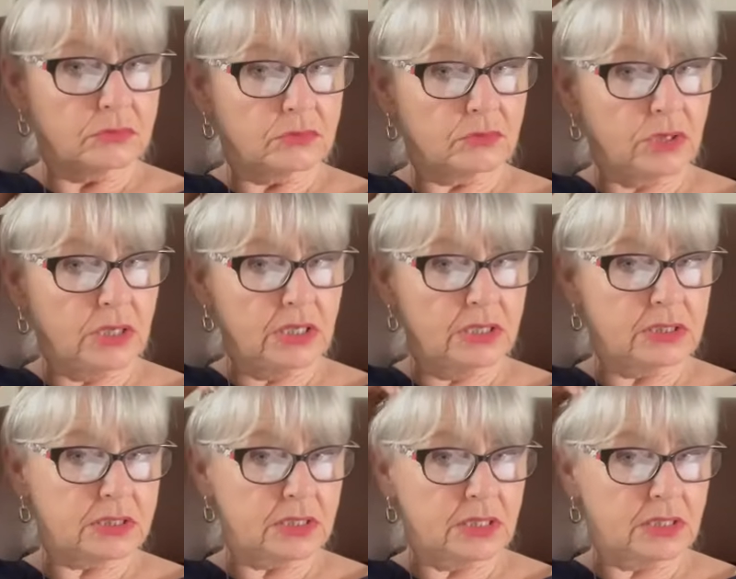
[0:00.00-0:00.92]
3,
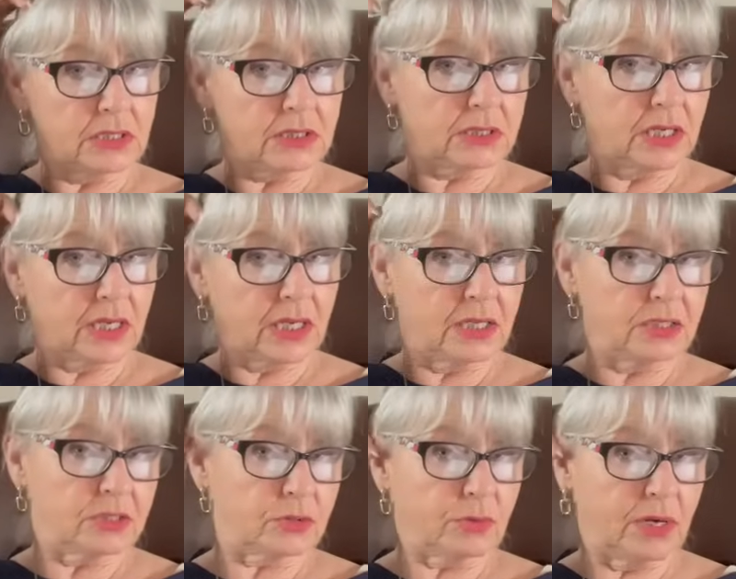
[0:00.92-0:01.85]
6,
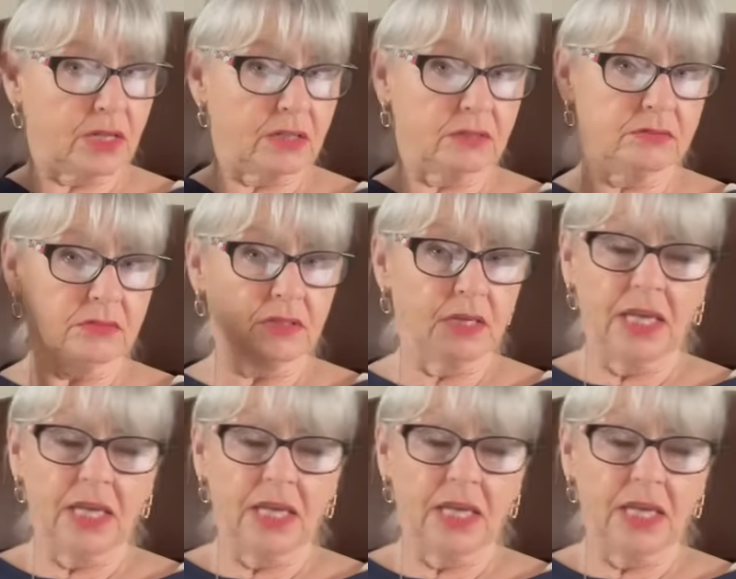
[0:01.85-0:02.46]
9, 12.